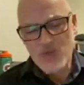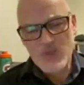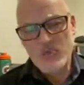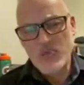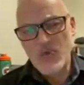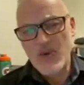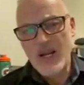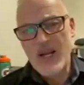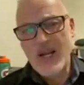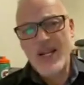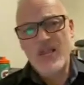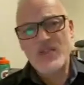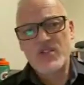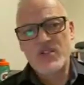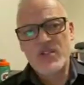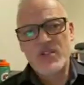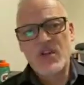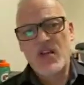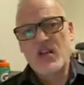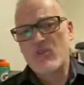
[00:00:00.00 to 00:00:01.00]
to pray and ask
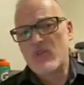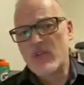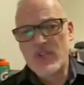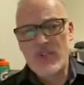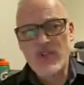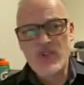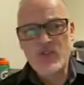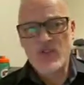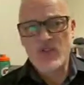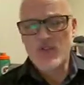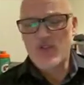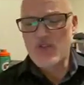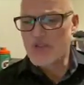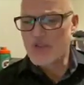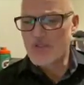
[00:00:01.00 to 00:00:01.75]
that God would touch us